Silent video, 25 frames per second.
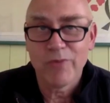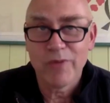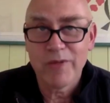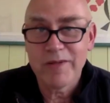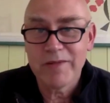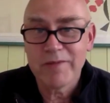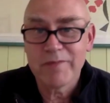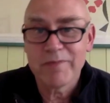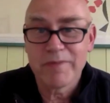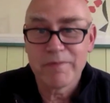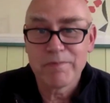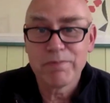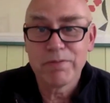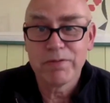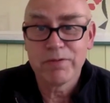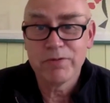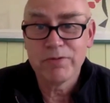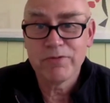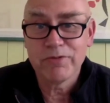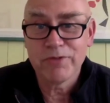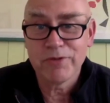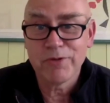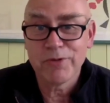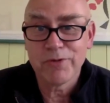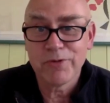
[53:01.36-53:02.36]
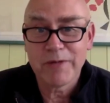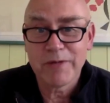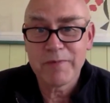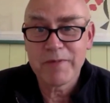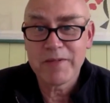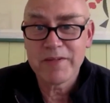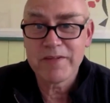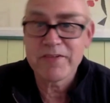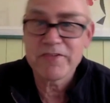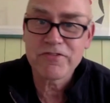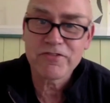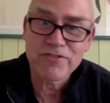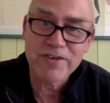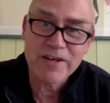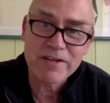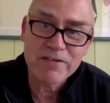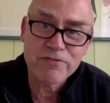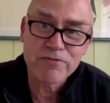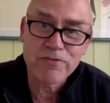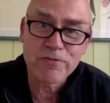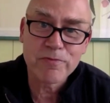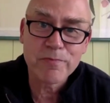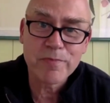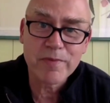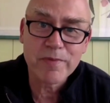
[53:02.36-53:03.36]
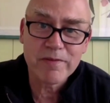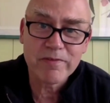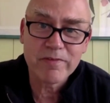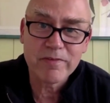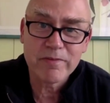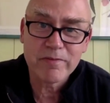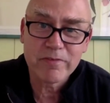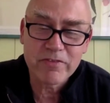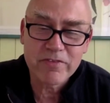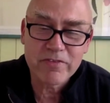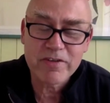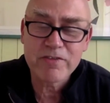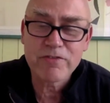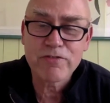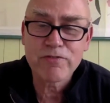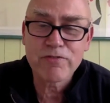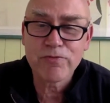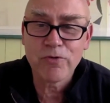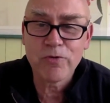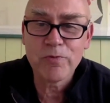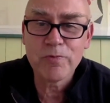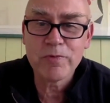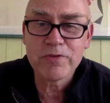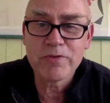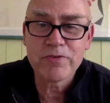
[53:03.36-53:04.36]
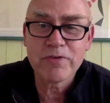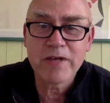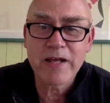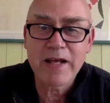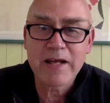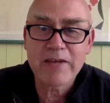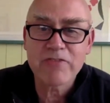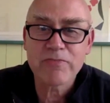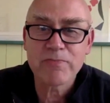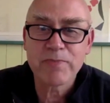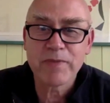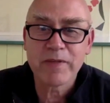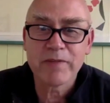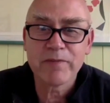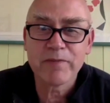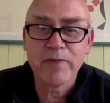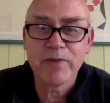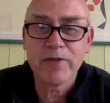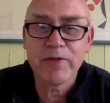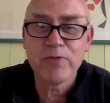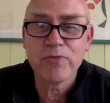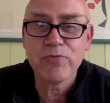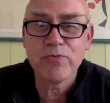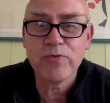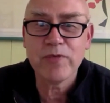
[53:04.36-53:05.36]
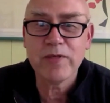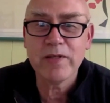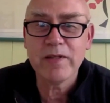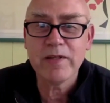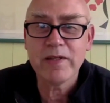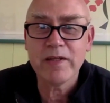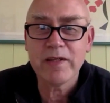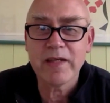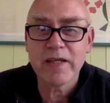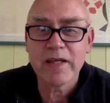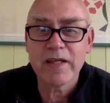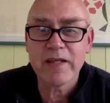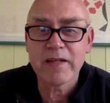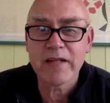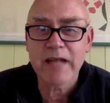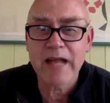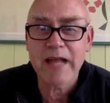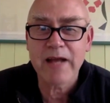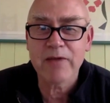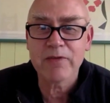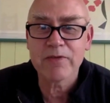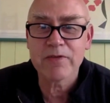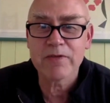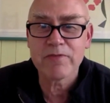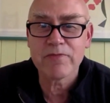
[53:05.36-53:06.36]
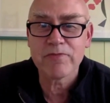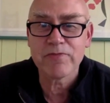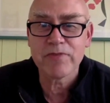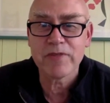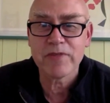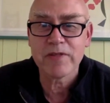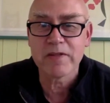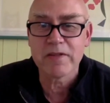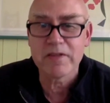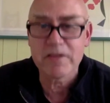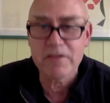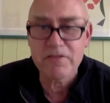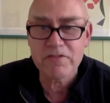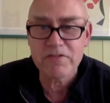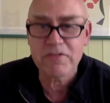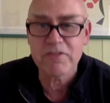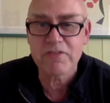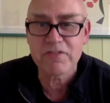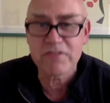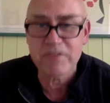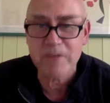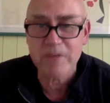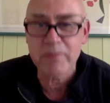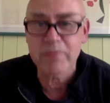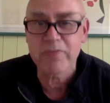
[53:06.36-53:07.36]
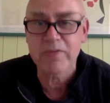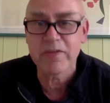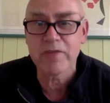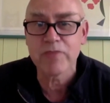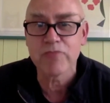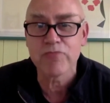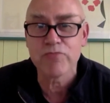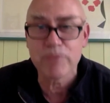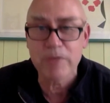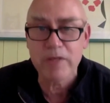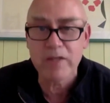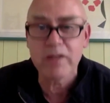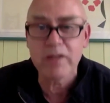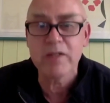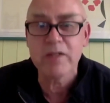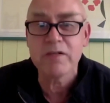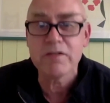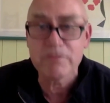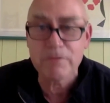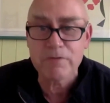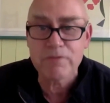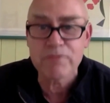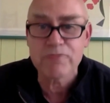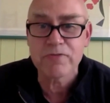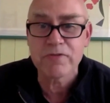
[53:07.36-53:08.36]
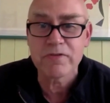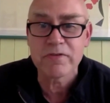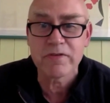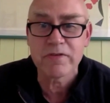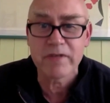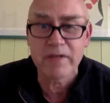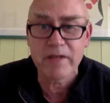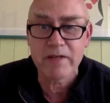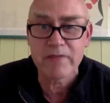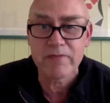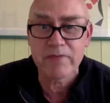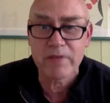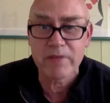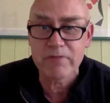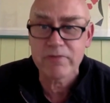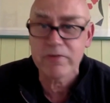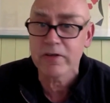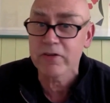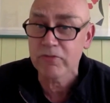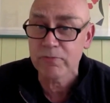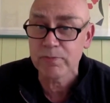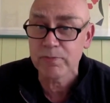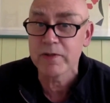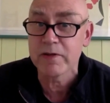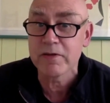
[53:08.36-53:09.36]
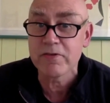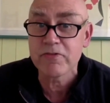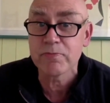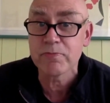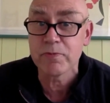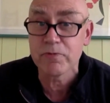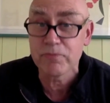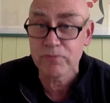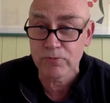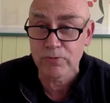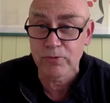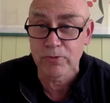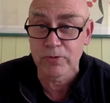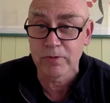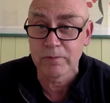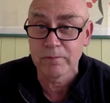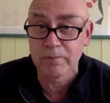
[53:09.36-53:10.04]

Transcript: The Pluto, I mean, this transformatory aspect where you really get out and feel this is something really different than I've ever experienced before.